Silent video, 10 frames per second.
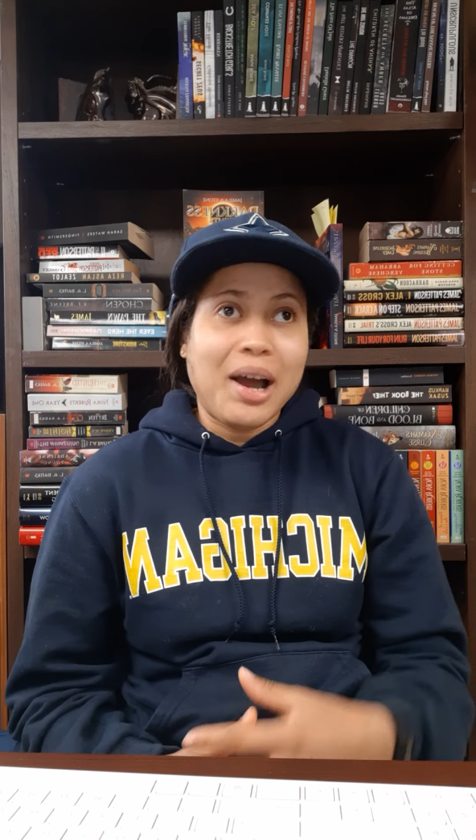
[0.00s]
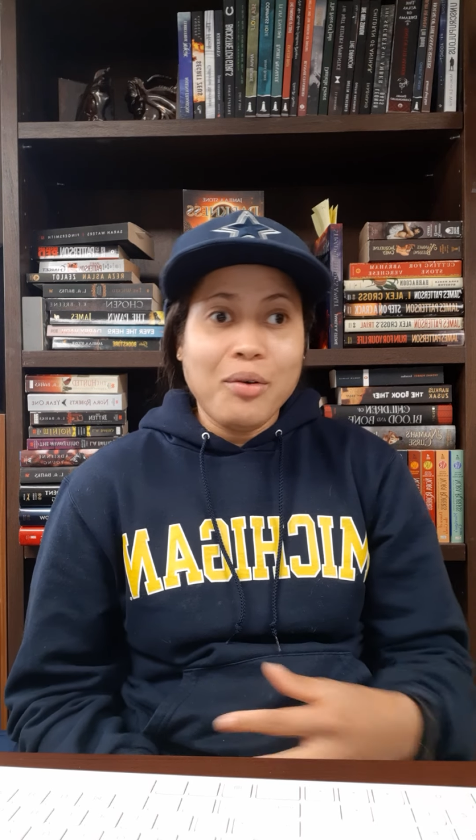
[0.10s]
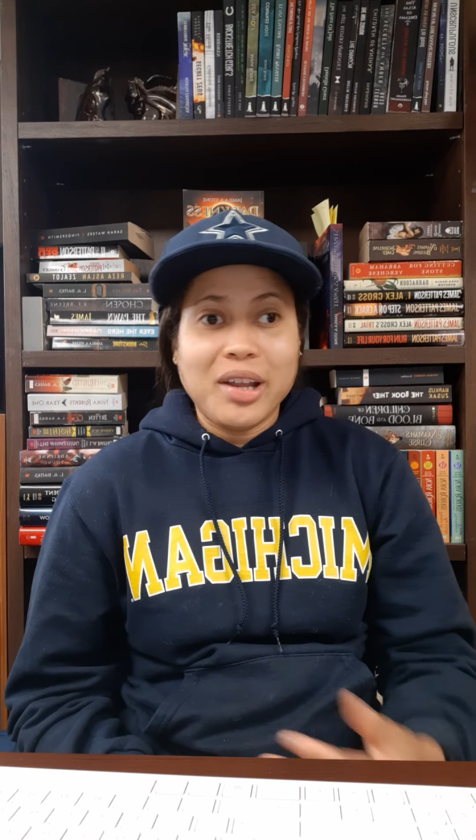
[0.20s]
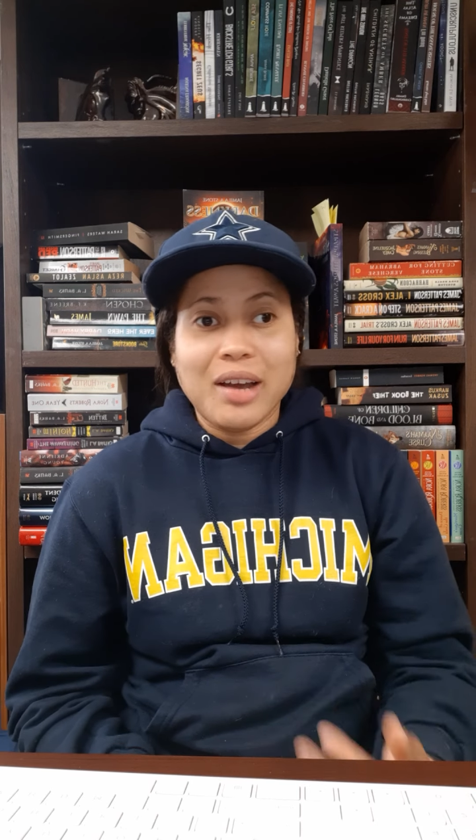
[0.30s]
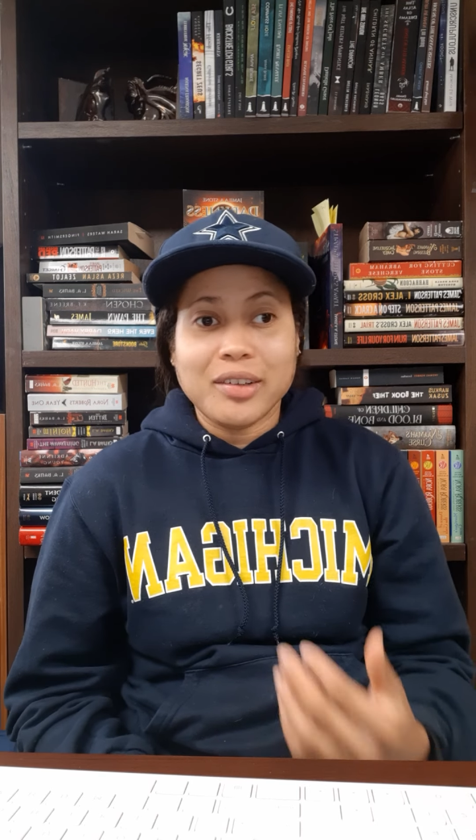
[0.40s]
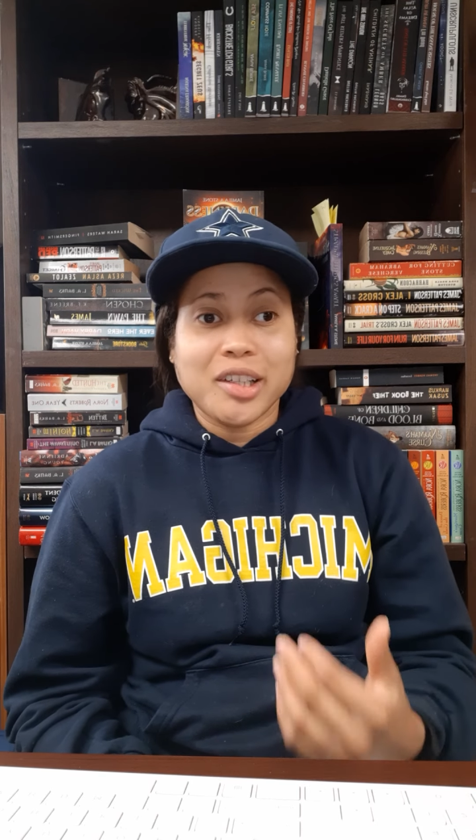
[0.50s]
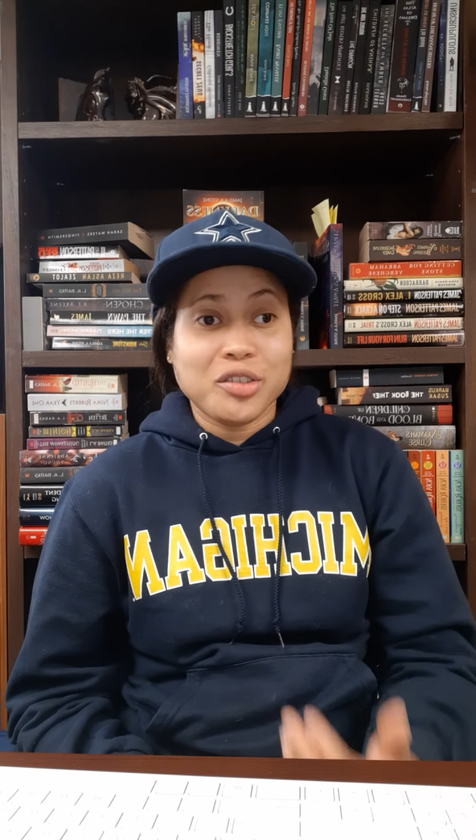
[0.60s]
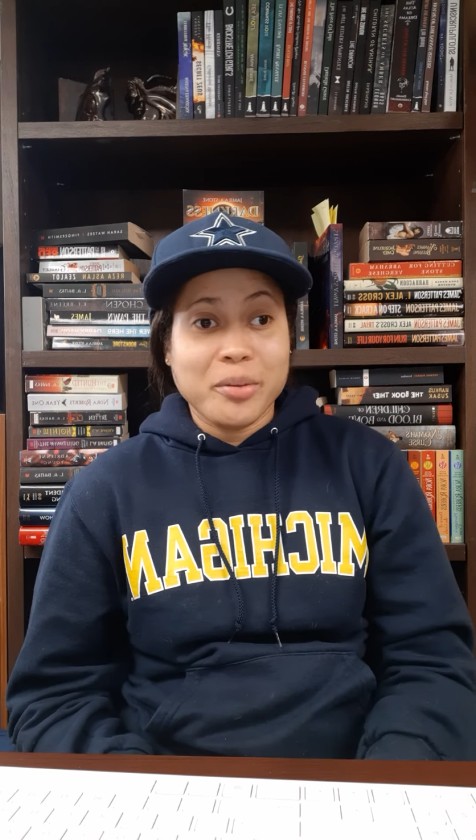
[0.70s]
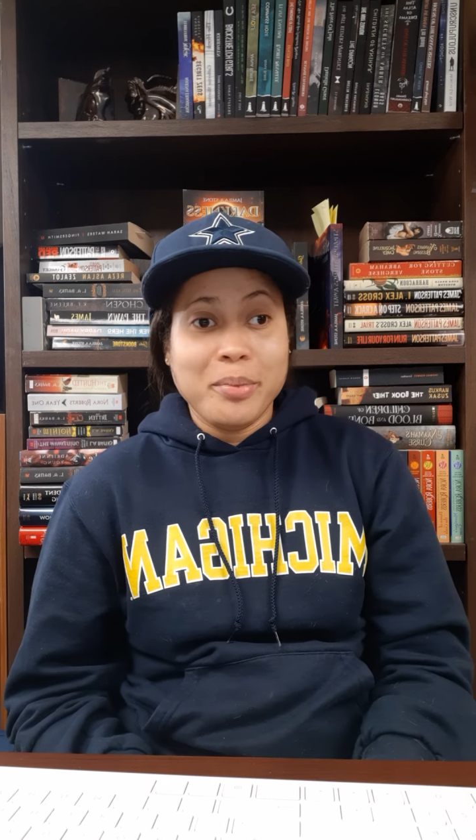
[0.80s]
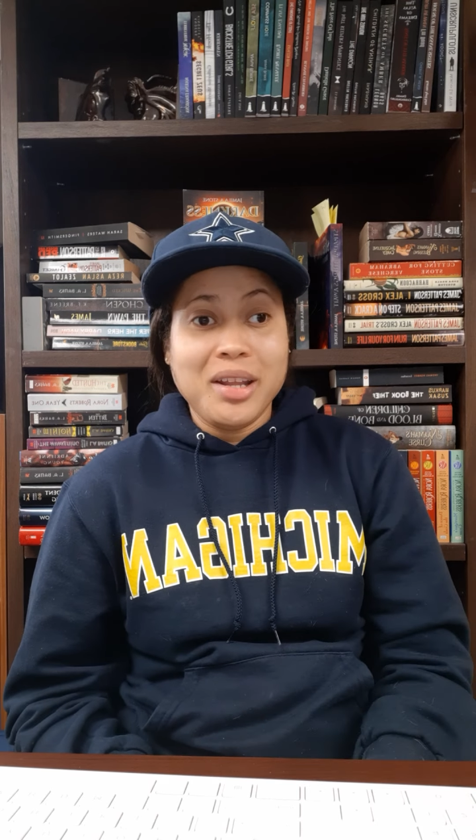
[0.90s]
I only have
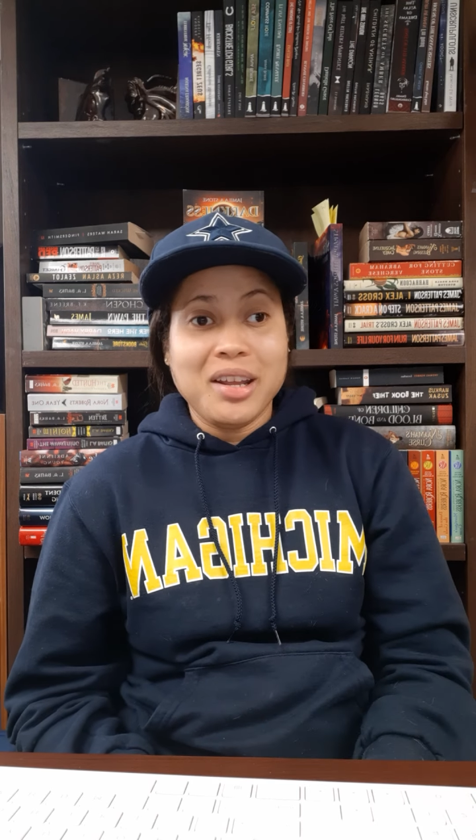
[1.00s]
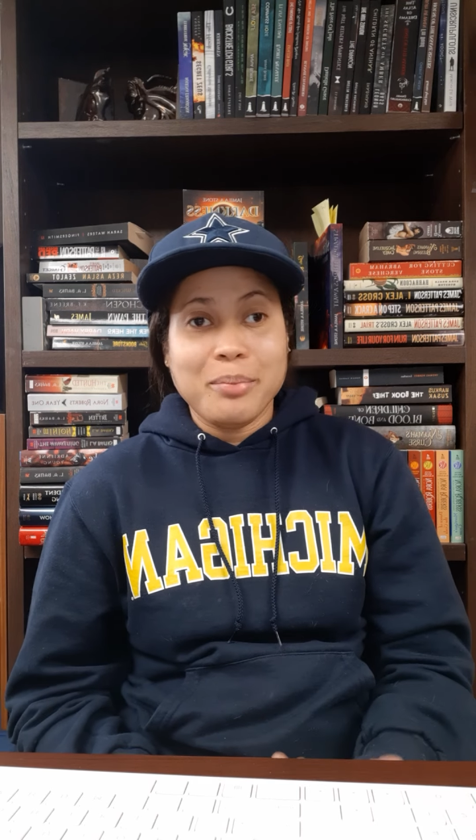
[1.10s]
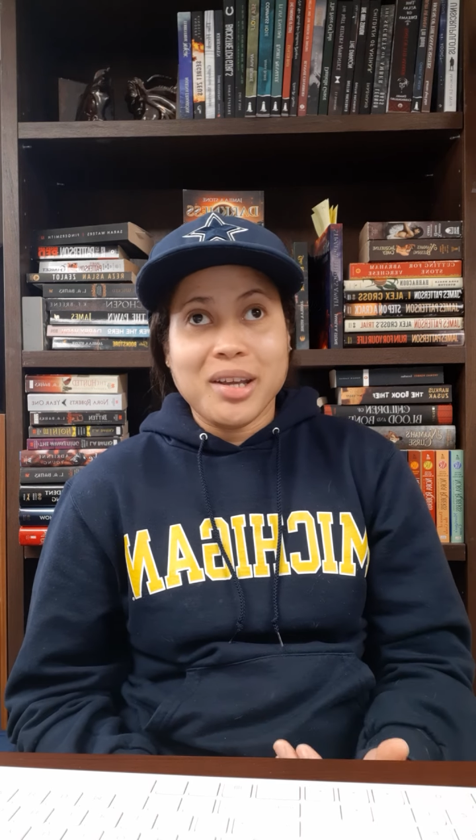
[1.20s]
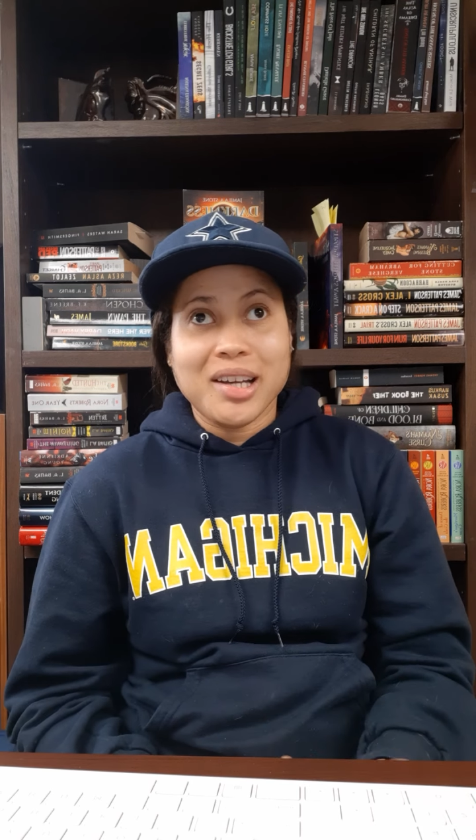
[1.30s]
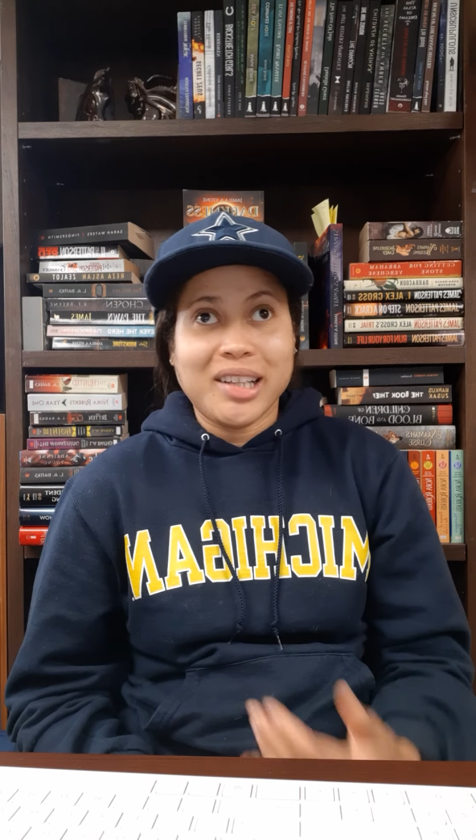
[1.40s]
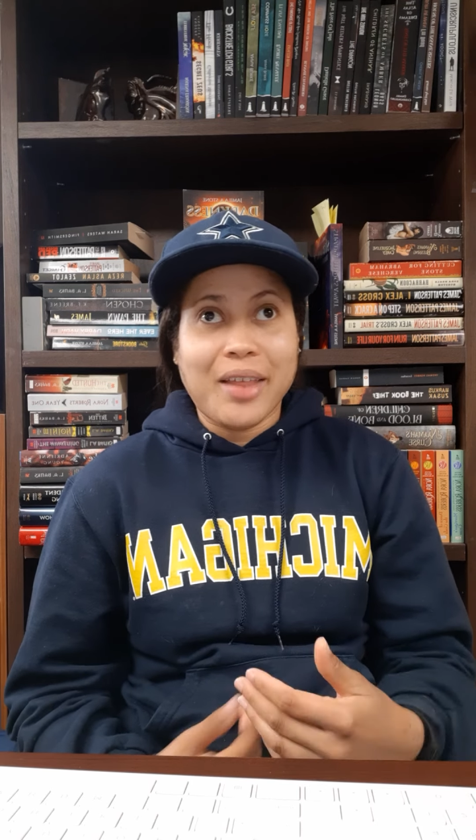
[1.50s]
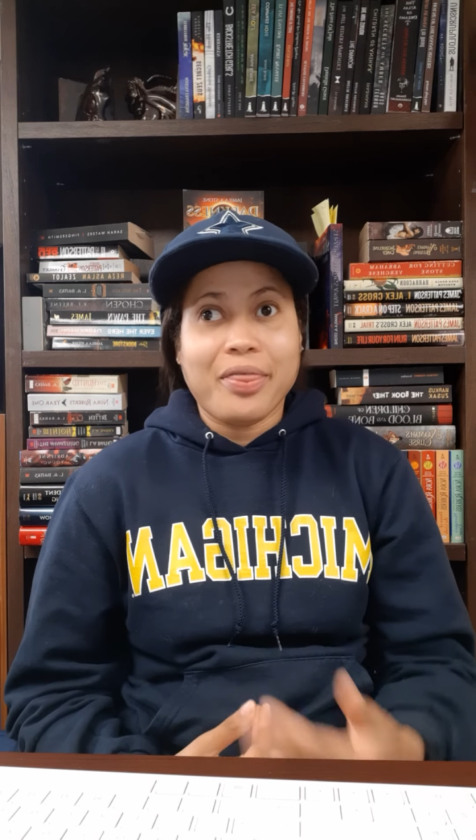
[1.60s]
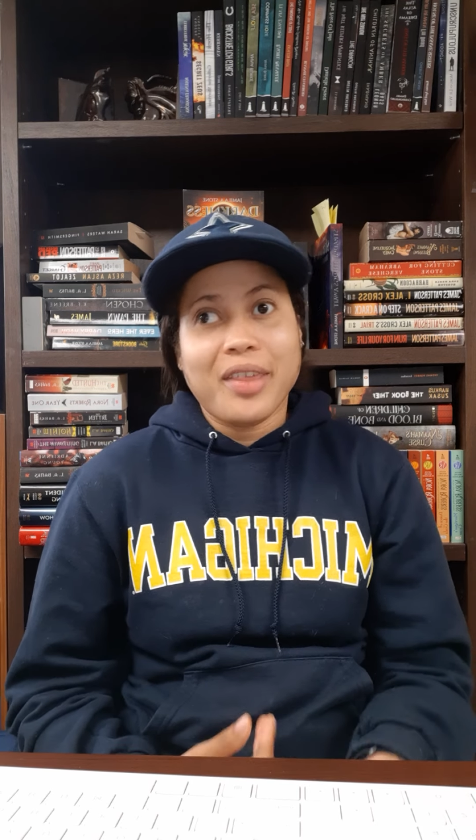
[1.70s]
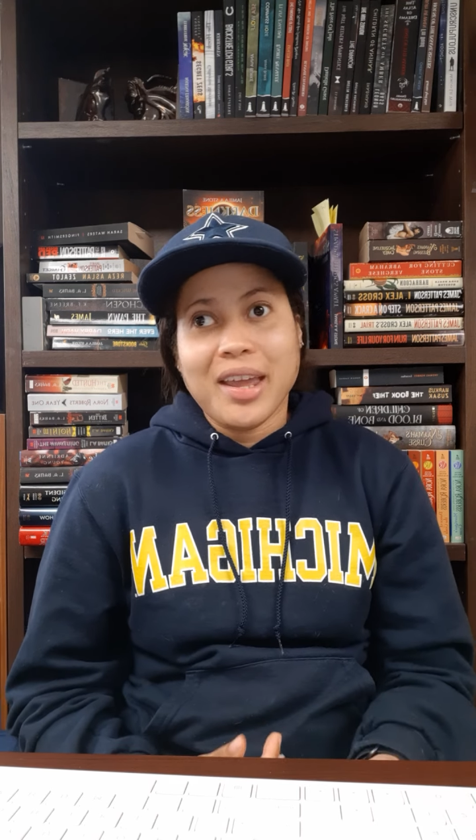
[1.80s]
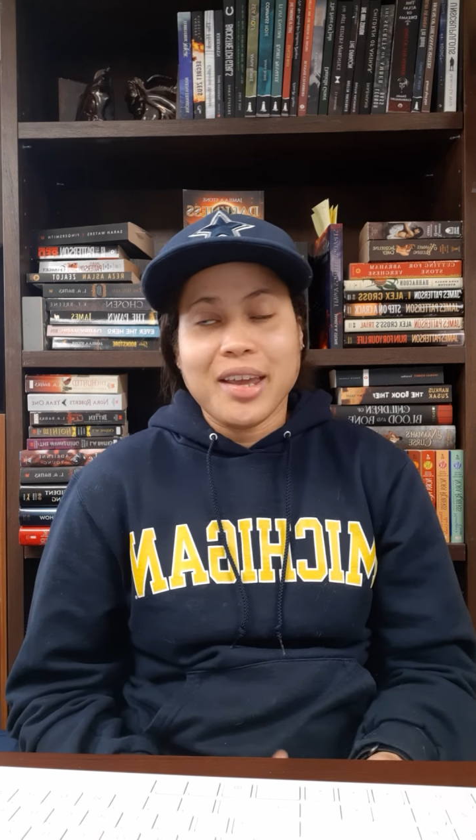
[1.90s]
social media because I
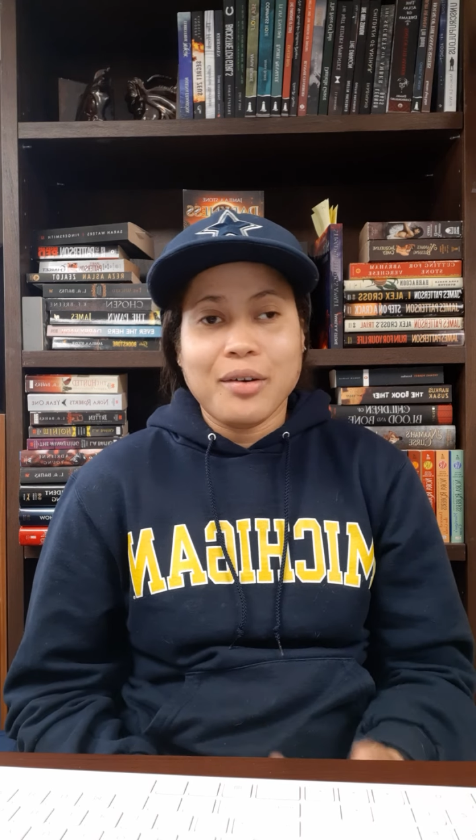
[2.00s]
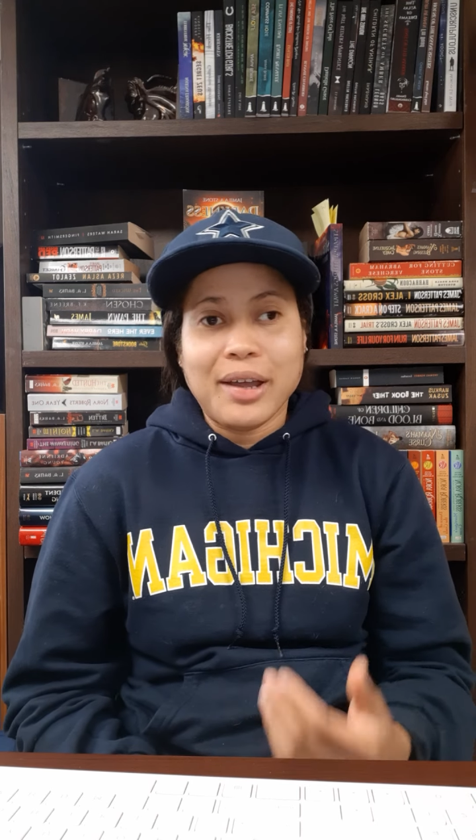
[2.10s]
think it'll